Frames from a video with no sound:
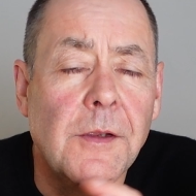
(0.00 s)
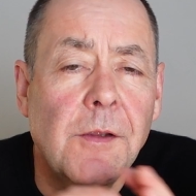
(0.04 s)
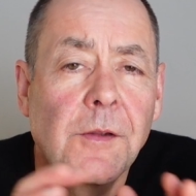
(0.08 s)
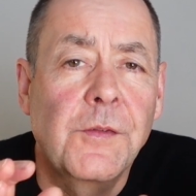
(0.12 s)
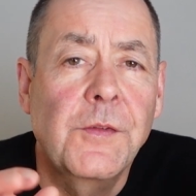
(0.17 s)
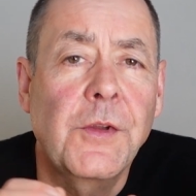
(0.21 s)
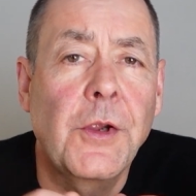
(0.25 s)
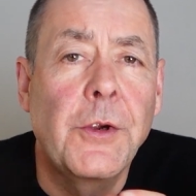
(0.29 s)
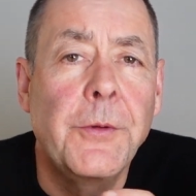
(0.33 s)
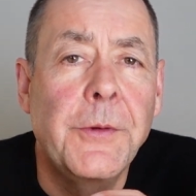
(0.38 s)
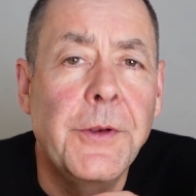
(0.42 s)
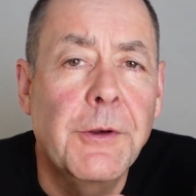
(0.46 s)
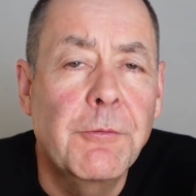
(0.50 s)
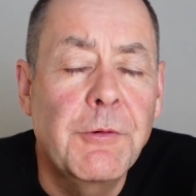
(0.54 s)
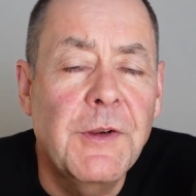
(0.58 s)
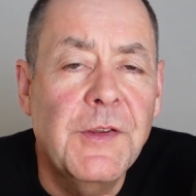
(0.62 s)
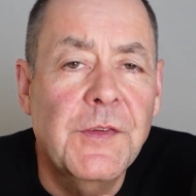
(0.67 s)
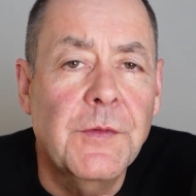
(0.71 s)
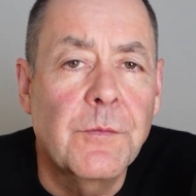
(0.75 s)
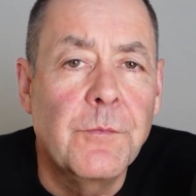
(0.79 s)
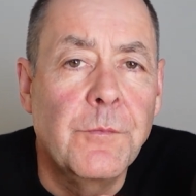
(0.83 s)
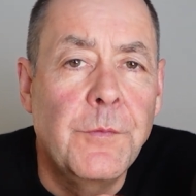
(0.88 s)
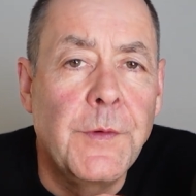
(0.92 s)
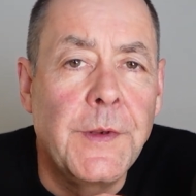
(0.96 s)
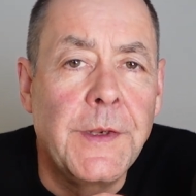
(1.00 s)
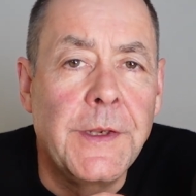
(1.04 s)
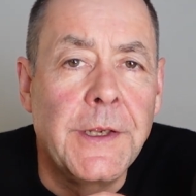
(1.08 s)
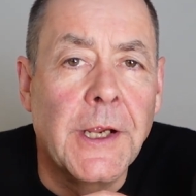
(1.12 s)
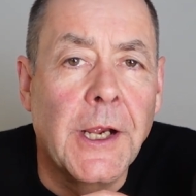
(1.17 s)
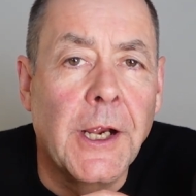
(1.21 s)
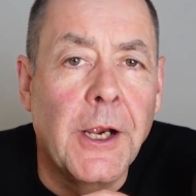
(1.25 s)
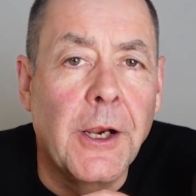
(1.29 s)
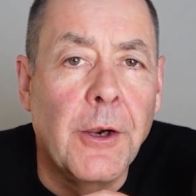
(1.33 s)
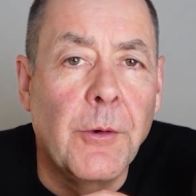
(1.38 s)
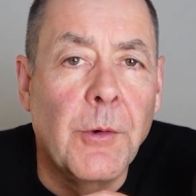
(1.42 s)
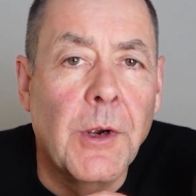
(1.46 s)
So in a recent
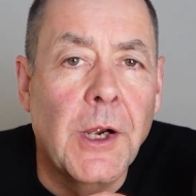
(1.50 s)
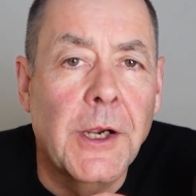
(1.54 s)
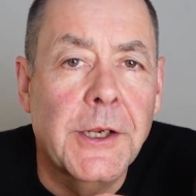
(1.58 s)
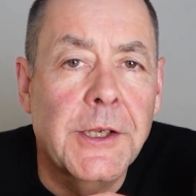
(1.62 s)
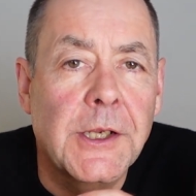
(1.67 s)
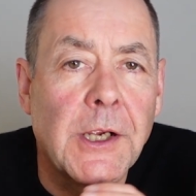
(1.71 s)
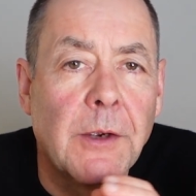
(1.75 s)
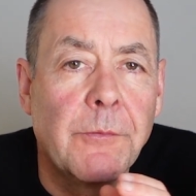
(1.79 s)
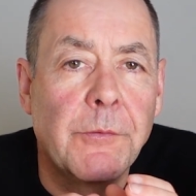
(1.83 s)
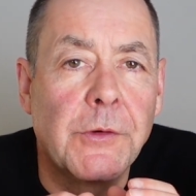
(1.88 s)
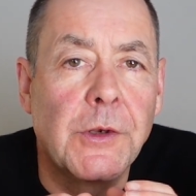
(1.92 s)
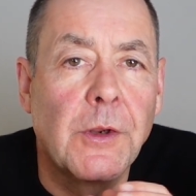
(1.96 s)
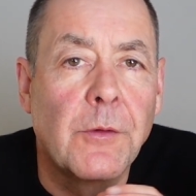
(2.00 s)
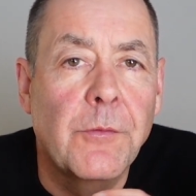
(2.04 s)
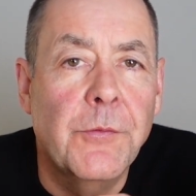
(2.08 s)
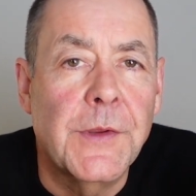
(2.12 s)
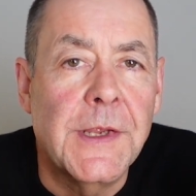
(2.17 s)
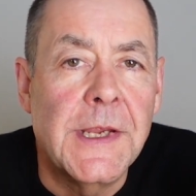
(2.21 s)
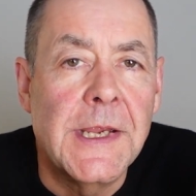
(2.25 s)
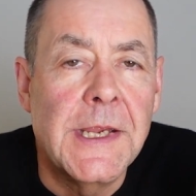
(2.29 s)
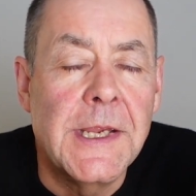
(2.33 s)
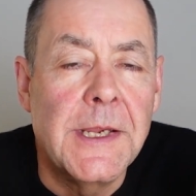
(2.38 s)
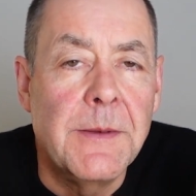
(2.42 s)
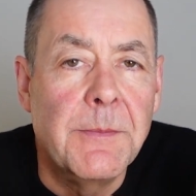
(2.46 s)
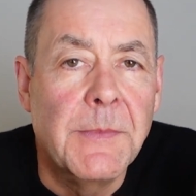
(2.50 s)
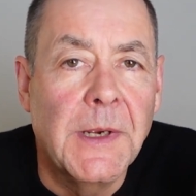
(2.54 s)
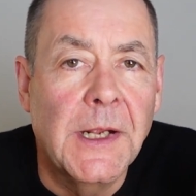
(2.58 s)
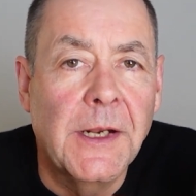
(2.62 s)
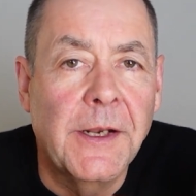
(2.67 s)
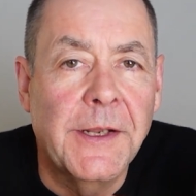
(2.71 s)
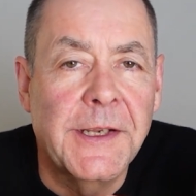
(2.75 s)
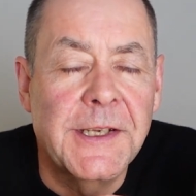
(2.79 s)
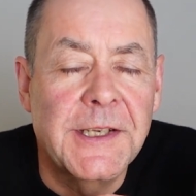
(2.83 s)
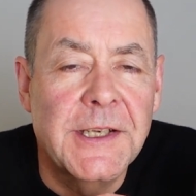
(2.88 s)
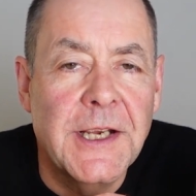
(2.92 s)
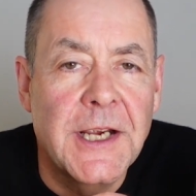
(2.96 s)
video, I covered off the email
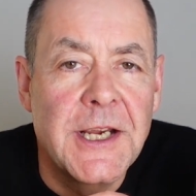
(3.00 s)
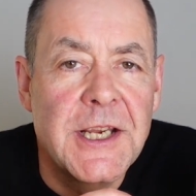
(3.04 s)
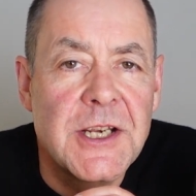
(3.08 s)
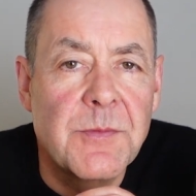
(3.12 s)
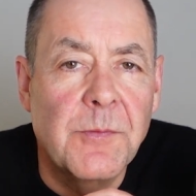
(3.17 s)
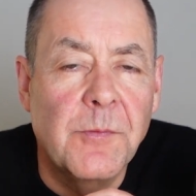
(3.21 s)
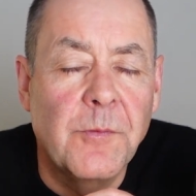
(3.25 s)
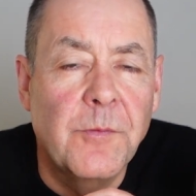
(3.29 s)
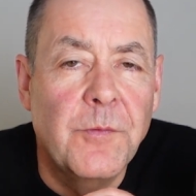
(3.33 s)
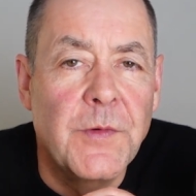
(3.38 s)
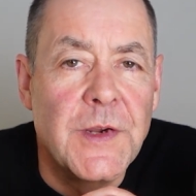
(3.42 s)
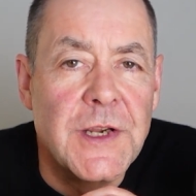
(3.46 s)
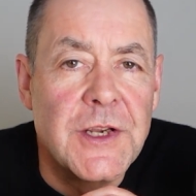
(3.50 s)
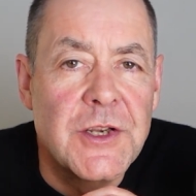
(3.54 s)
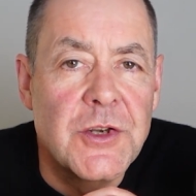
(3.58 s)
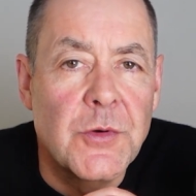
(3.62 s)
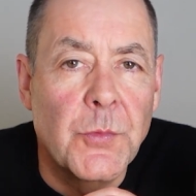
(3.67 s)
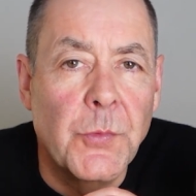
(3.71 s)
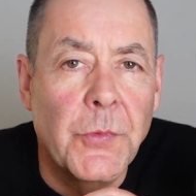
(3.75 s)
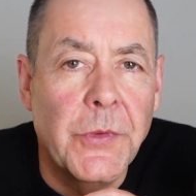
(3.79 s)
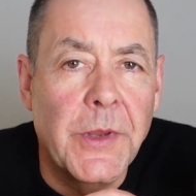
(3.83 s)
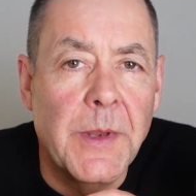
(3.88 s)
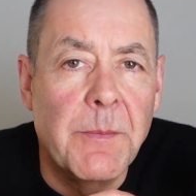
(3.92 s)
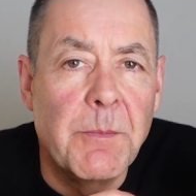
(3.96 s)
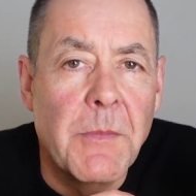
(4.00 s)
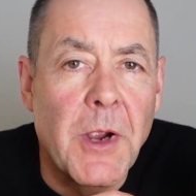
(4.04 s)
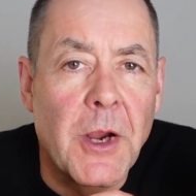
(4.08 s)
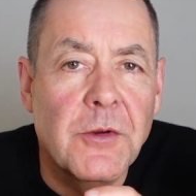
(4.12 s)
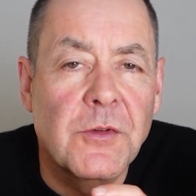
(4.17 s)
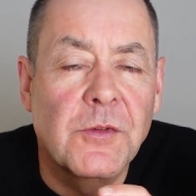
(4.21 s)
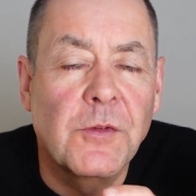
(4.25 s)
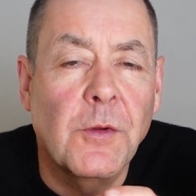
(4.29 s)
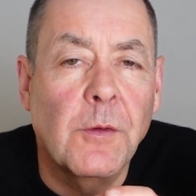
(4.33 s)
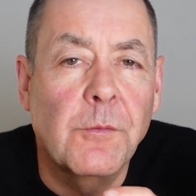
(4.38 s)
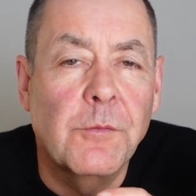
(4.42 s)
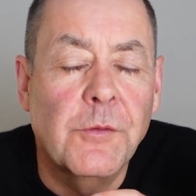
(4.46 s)
engagement feature within
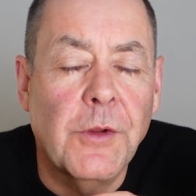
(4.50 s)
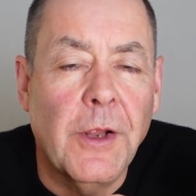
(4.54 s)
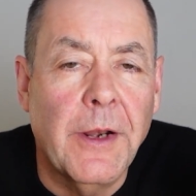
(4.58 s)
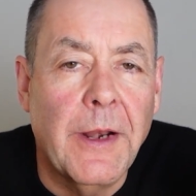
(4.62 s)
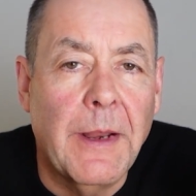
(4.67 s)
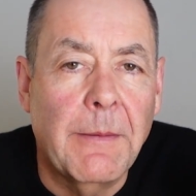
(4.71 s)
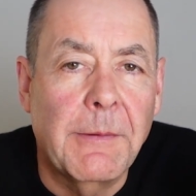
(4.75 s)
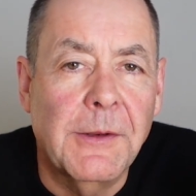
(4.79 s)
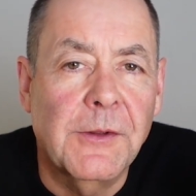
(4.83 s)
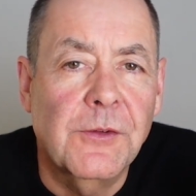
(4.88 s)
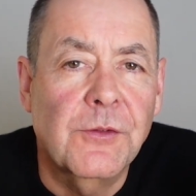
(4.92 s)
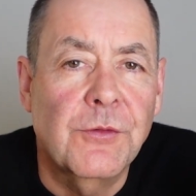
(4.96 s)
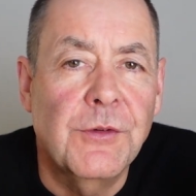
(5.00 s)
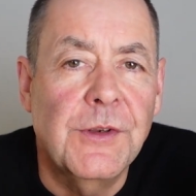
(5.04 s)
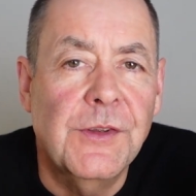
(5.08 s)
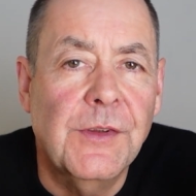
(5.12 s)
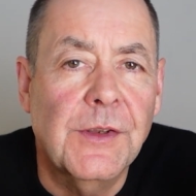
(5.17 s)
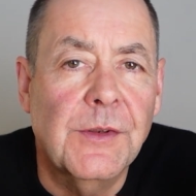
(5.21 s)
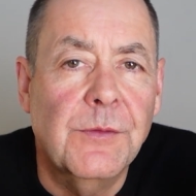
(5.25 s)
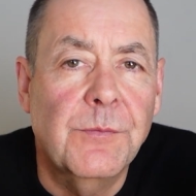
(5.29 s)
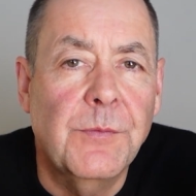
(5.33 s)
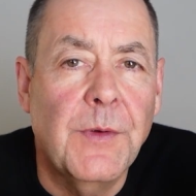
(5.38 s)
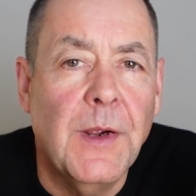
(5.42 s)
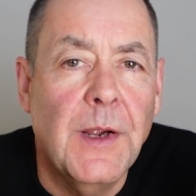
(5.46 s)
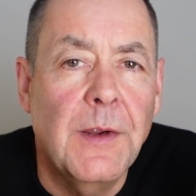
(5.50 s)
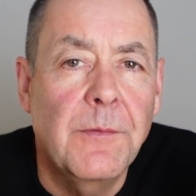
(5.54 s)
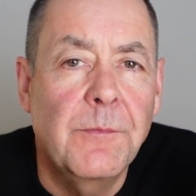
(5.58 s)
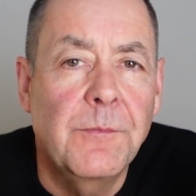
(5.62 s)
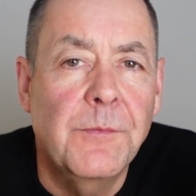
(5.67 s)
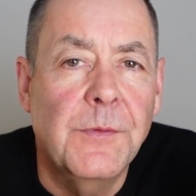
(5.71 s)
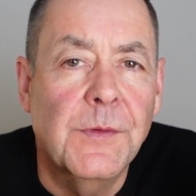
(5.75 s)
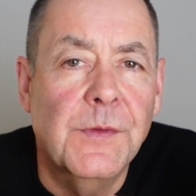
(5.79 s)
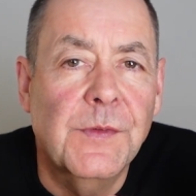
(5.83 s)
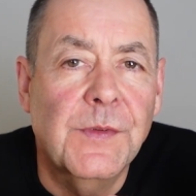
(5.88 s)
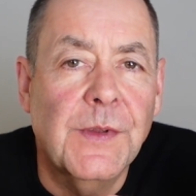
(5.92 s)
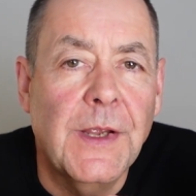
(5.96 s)
Microsoft Dynamics 365
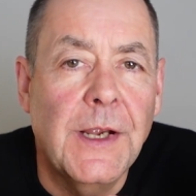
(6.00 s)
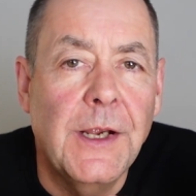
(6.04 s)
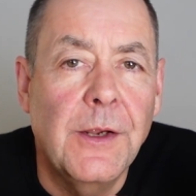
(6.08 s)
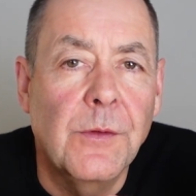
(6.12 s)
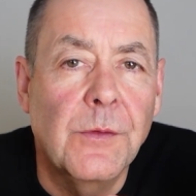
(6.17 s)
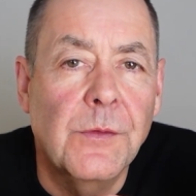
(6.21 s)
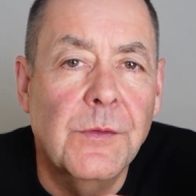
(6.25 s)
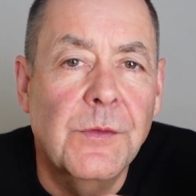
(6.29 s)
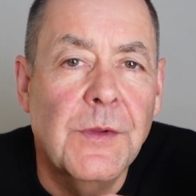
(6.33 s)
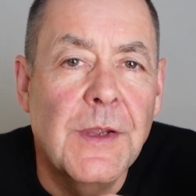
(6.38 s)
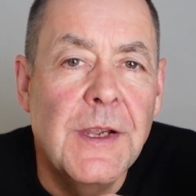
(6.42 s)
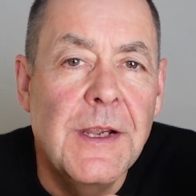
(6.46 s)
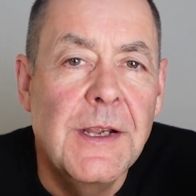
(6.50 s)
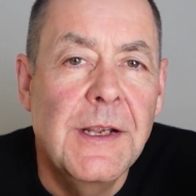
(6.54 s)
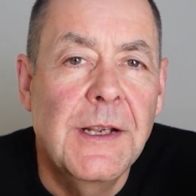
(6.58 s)
for sales,